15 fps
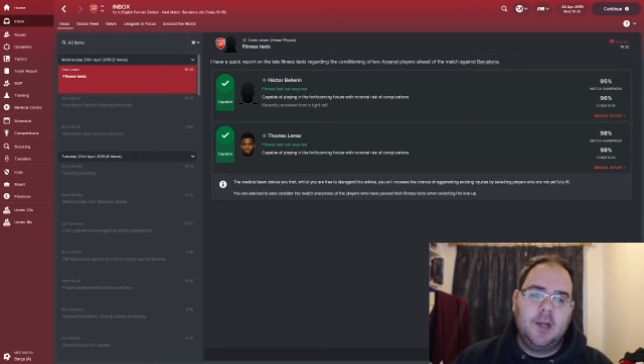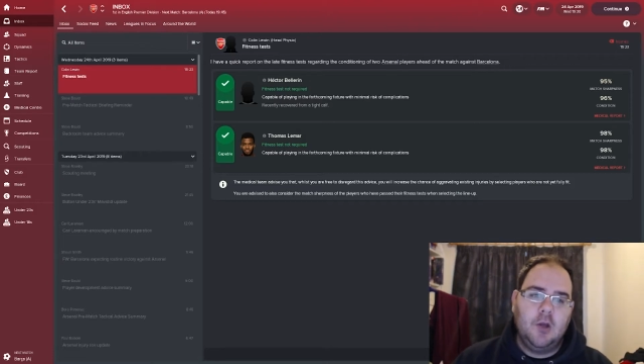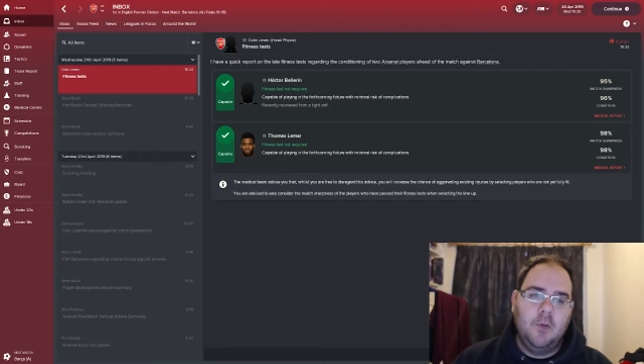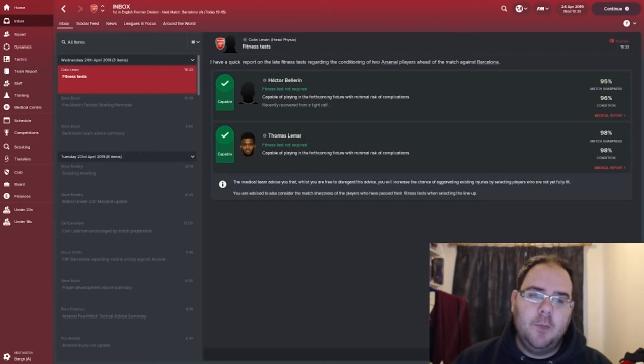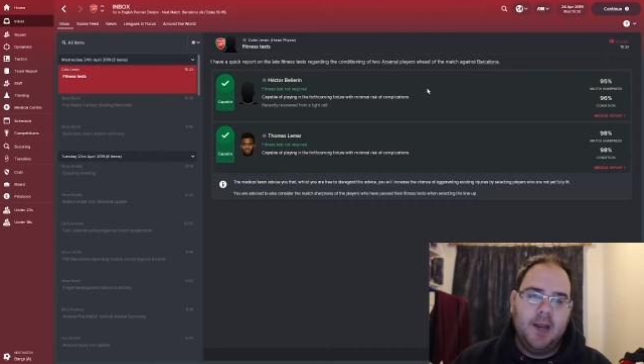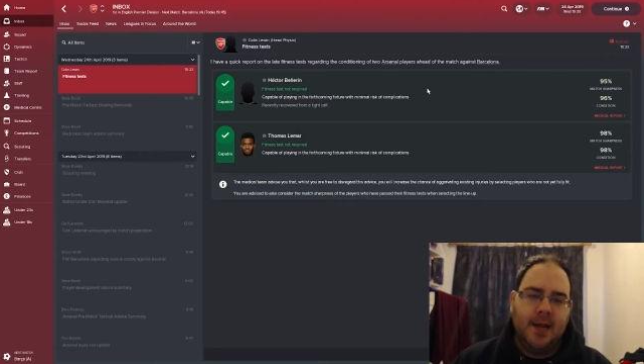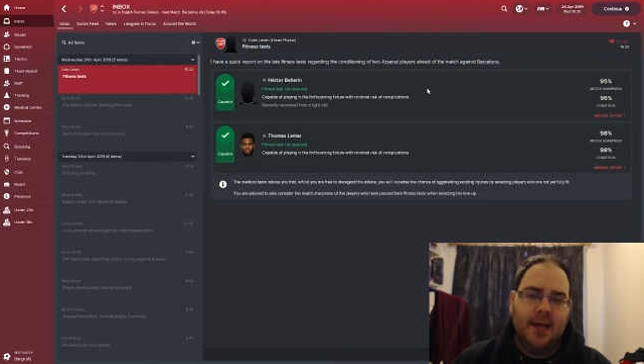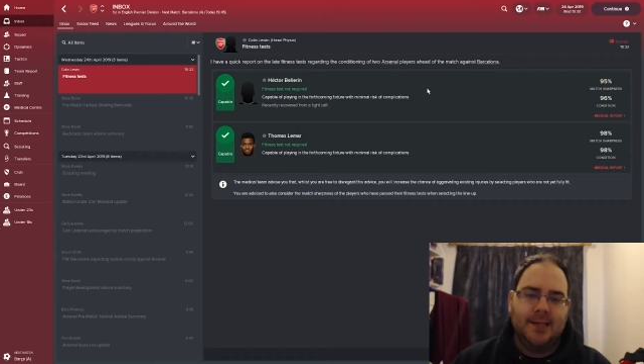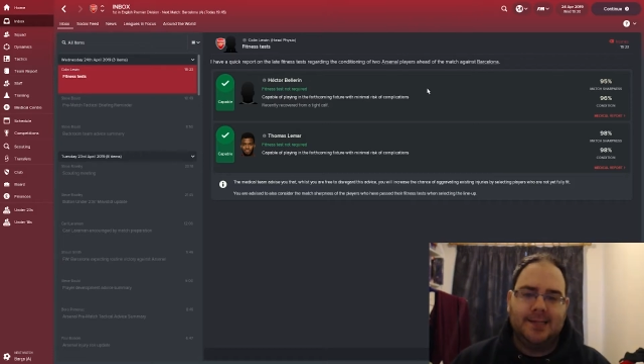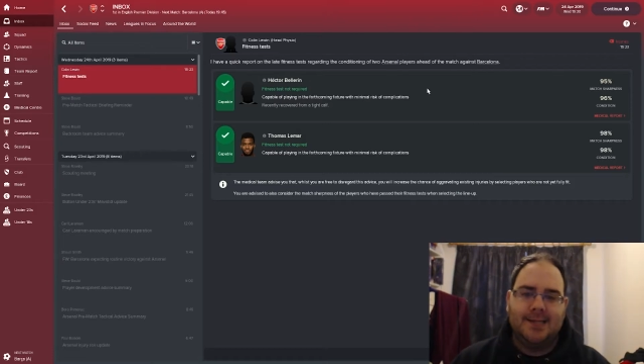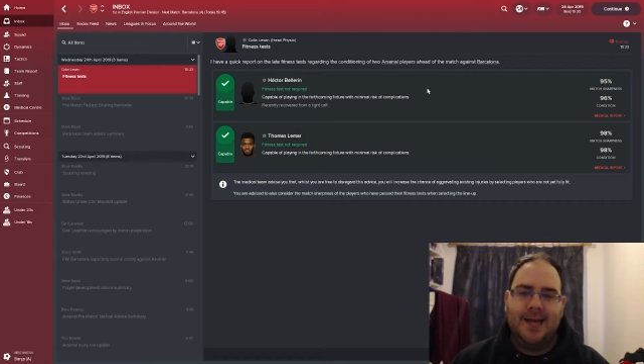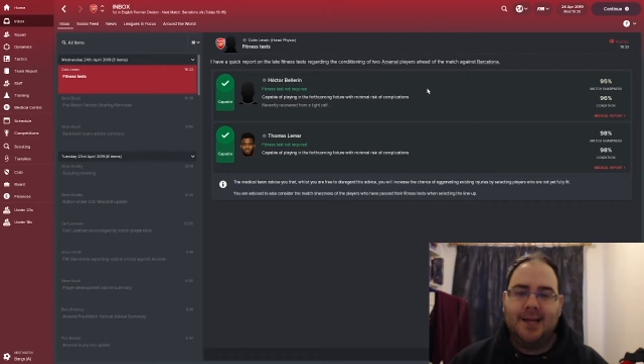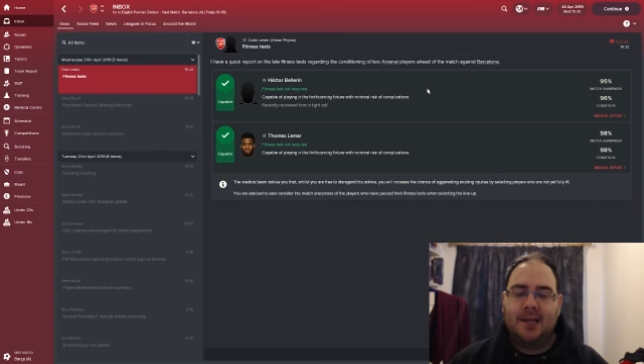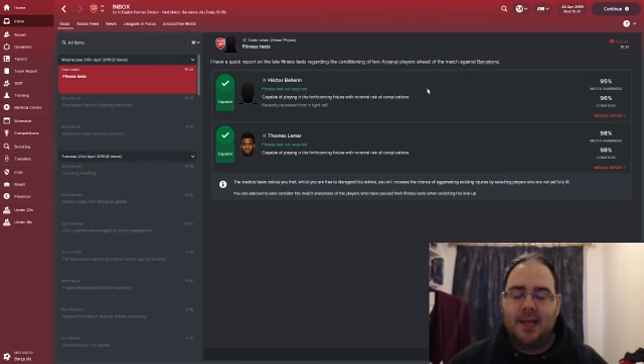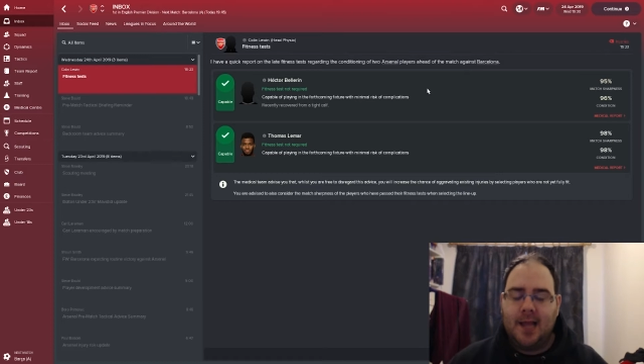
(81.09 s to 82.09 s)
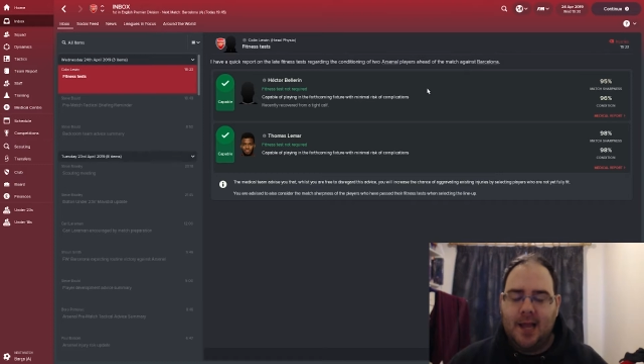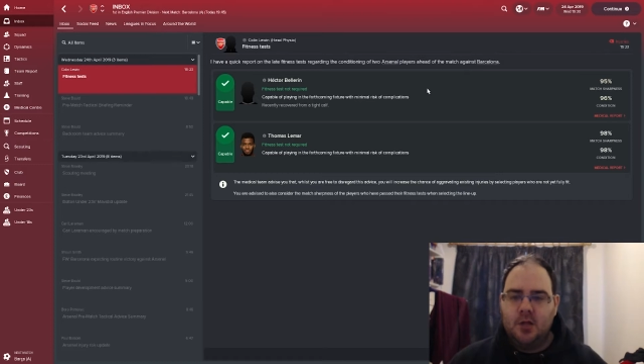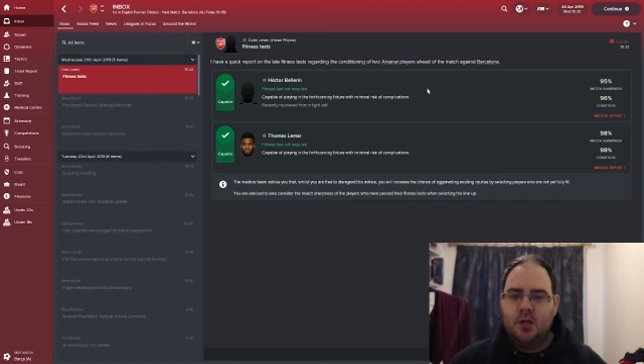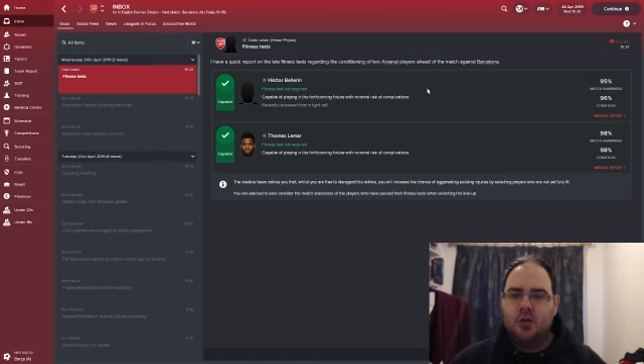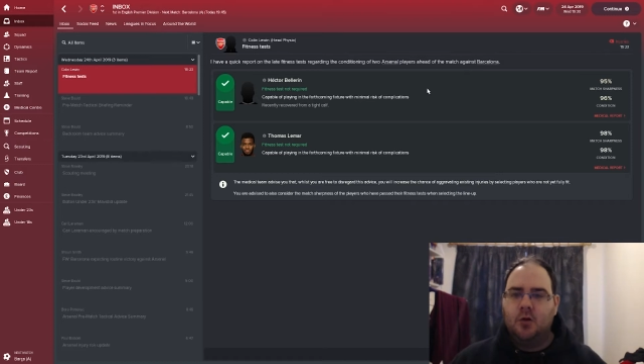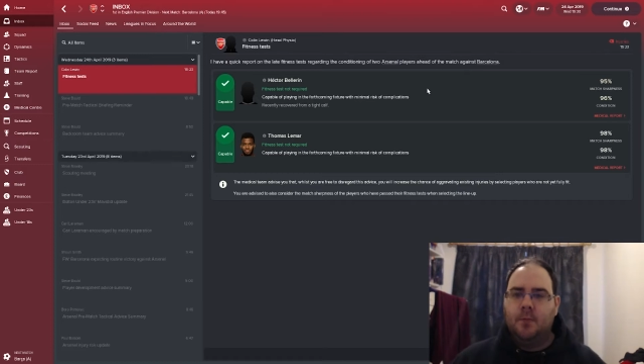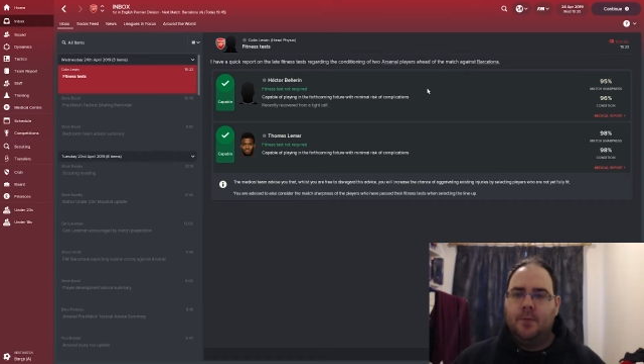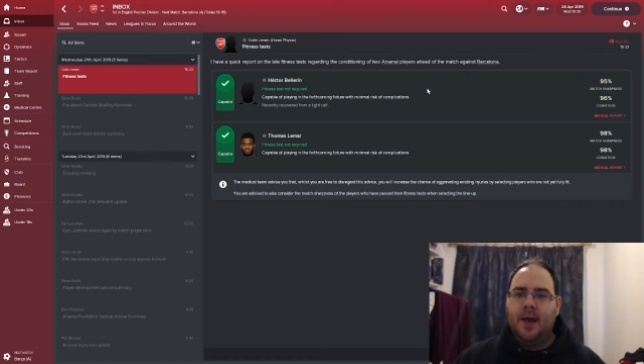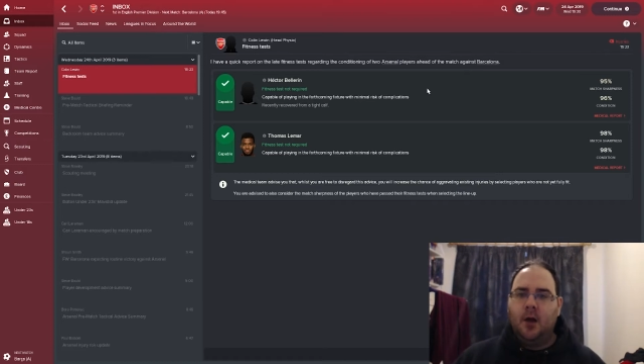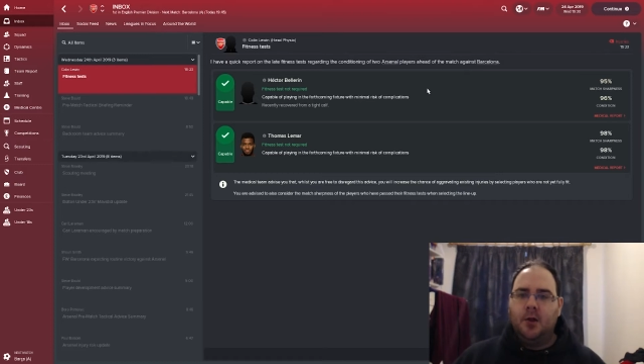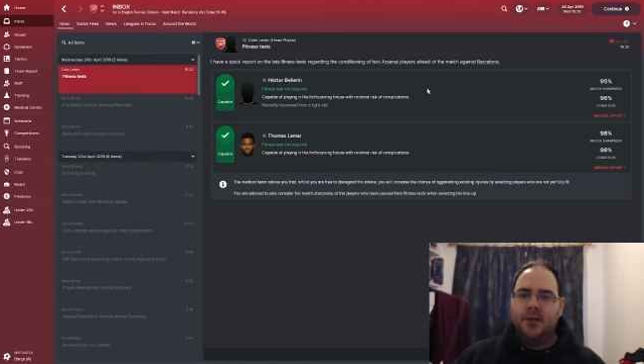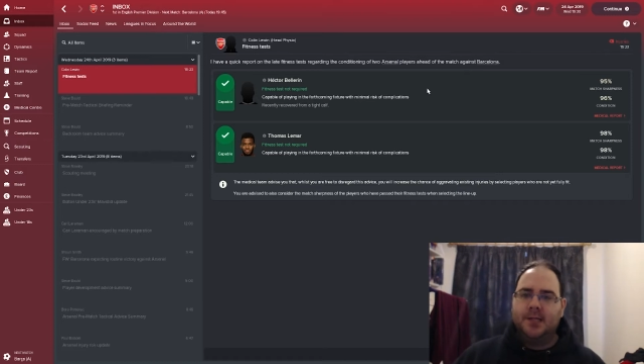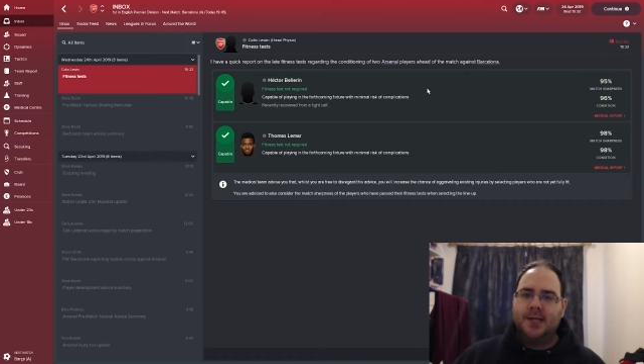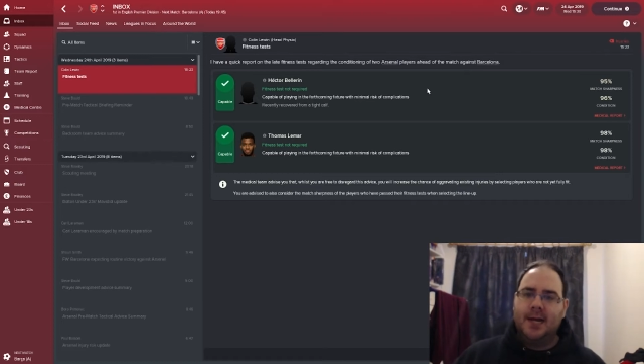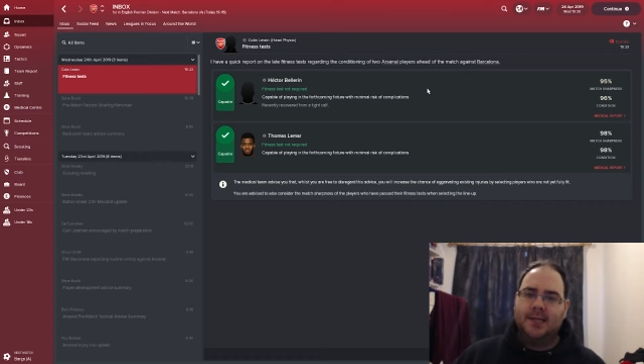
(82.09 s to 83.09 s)
come in and said, can you do a bit
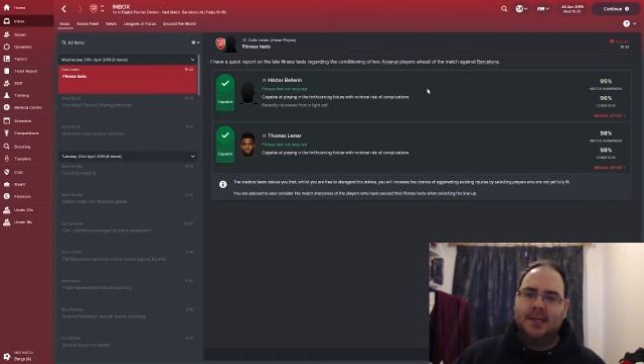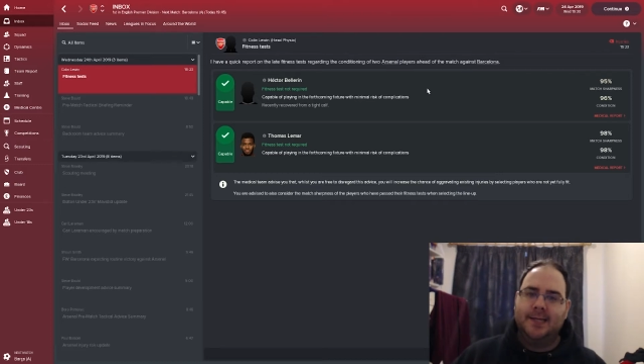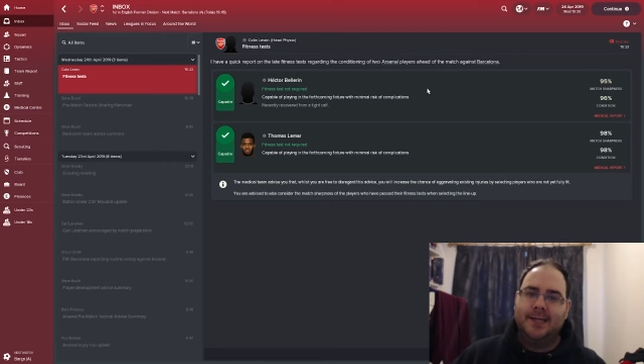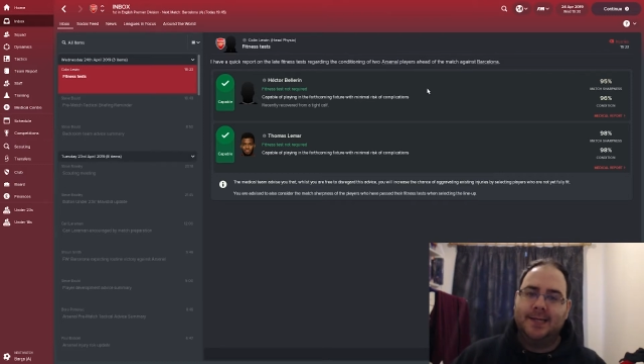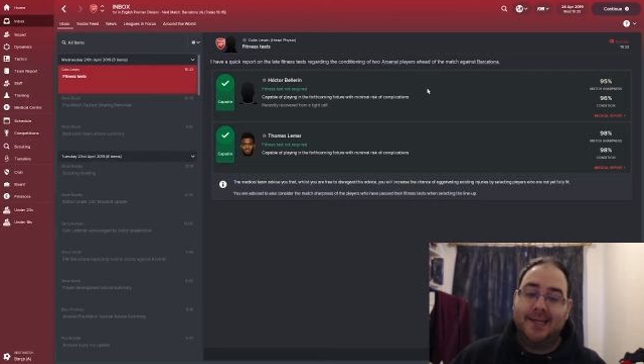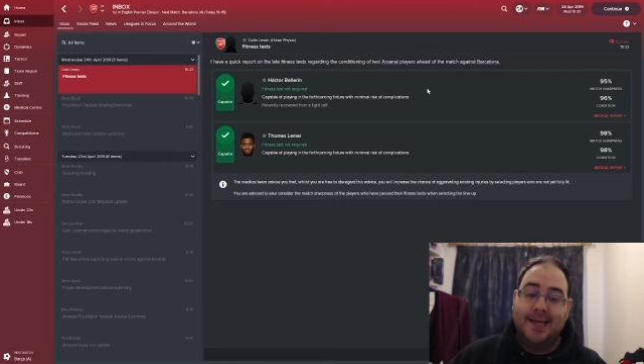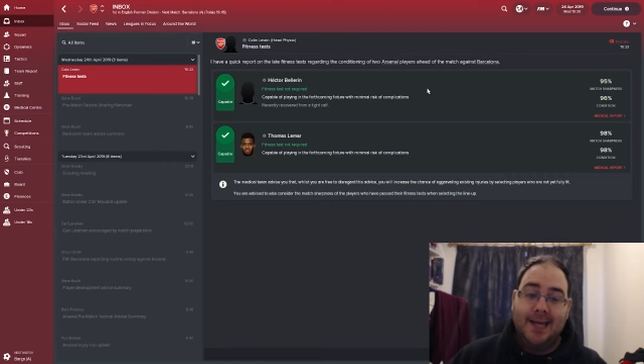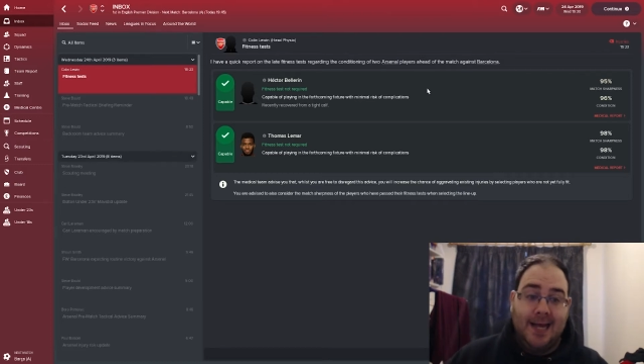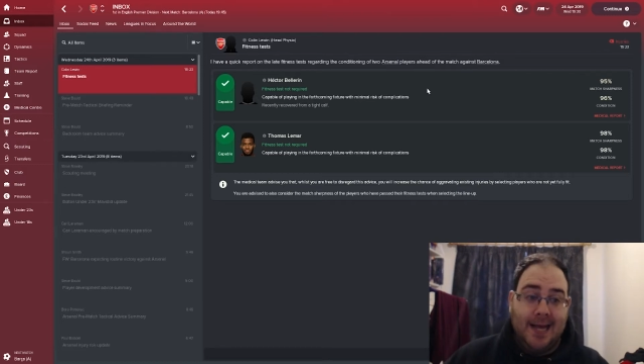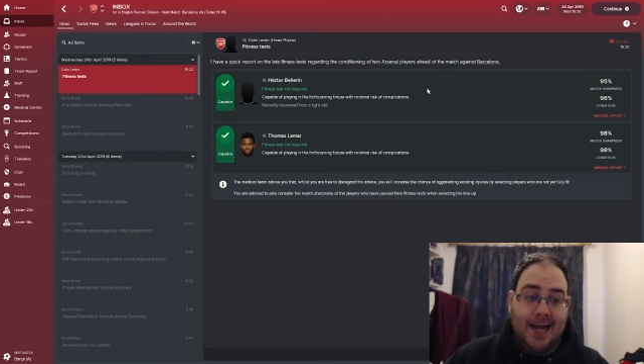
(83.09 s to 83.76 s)
on your tactics?